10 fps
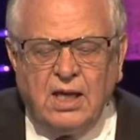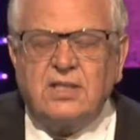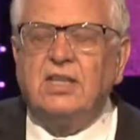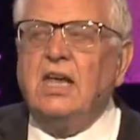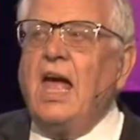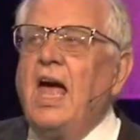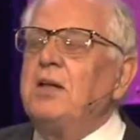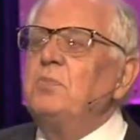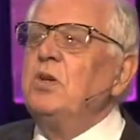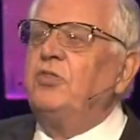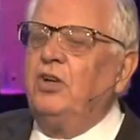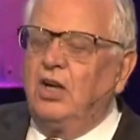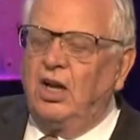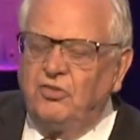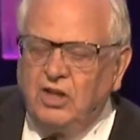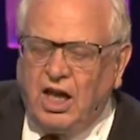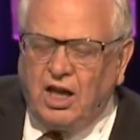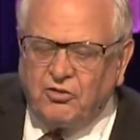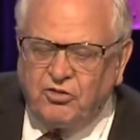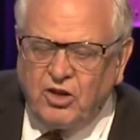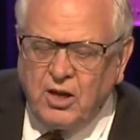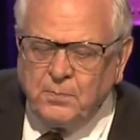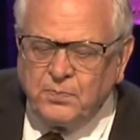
It's the atmosphere of love.